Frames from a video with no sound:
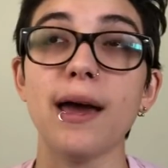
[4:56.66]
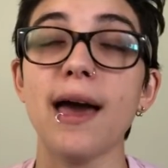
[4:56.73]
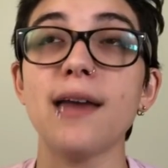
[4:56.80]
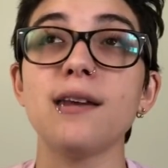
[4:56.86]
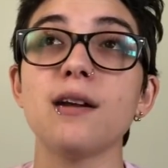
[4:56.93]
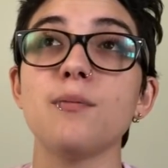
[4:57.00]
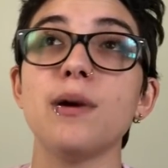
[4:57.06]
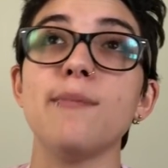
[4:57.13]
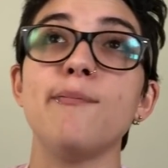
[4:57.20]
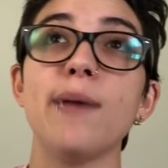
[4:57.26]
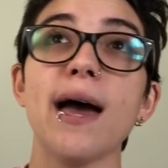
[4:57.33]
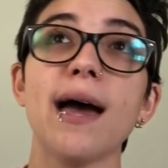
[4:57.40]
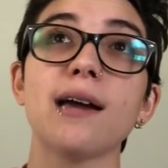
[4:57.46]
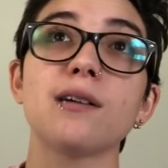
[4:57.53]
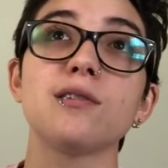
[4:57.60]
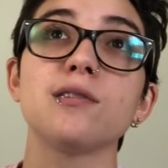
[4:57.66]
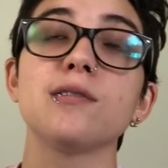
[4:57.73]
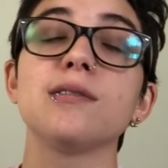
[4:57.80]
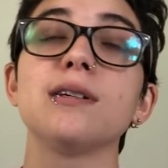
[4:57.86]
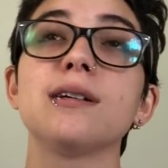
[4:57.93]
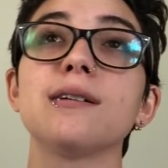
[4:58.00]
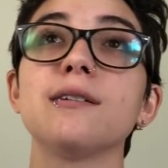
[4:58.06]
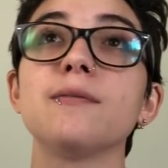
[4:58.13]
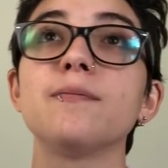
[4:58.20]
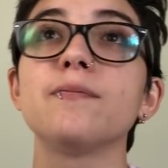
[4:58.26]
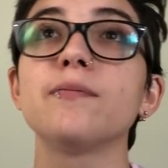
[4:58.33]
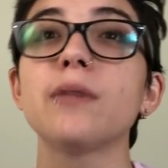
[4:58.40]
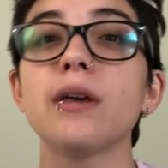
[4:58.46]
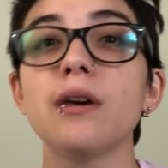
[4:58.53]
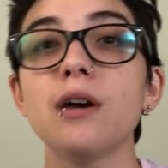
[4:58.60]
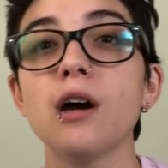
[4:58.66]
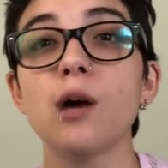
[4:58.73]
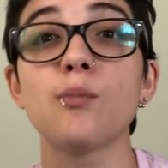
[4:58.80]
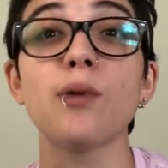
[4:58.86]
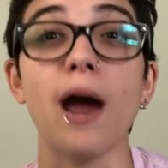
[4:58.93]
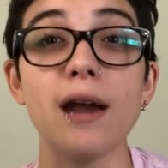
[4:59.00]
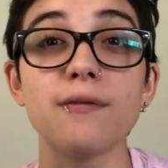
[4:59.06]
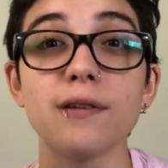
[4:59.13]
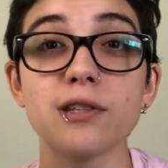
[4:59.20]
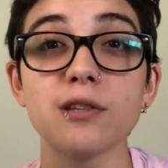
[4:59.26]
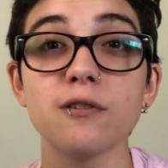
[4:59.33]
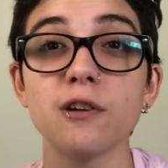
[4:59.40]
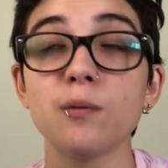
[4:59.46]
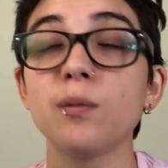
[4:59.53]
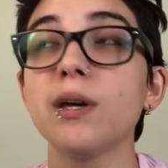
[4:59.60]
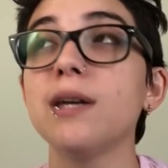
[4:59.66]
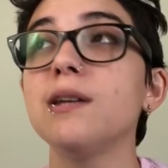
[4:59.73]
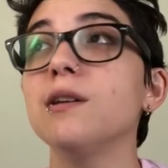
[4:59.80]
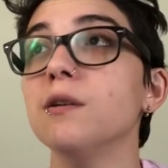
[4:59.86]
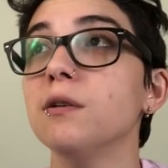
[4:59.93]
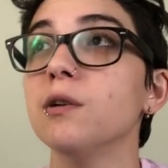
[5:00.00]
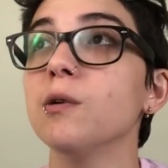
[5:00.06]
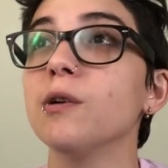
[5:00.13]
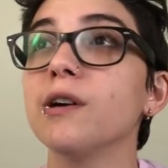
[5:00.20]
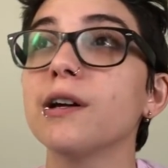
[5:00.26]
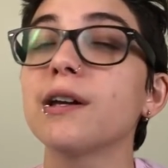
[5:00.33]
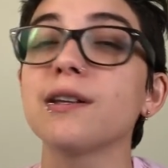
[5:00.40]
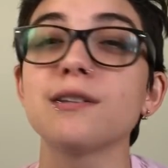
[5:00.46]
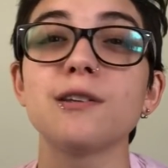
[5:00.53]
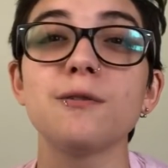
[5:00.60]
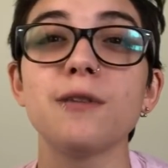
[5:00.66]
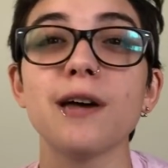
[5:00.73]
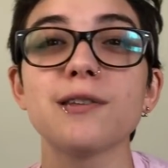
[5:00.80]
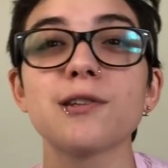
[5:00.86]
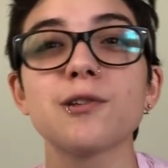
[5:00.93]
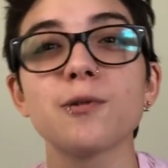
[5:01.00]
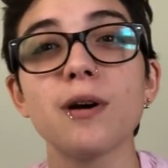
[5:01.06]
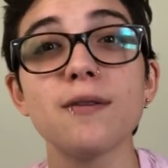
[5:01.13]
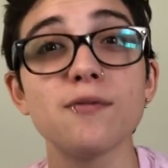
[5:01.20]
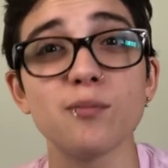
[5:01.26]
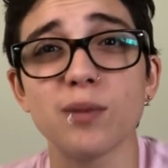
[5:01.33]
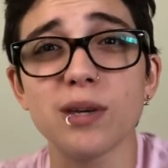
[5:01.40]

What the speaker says: had it on my back during a Pride Festival I played in New York in 2012, and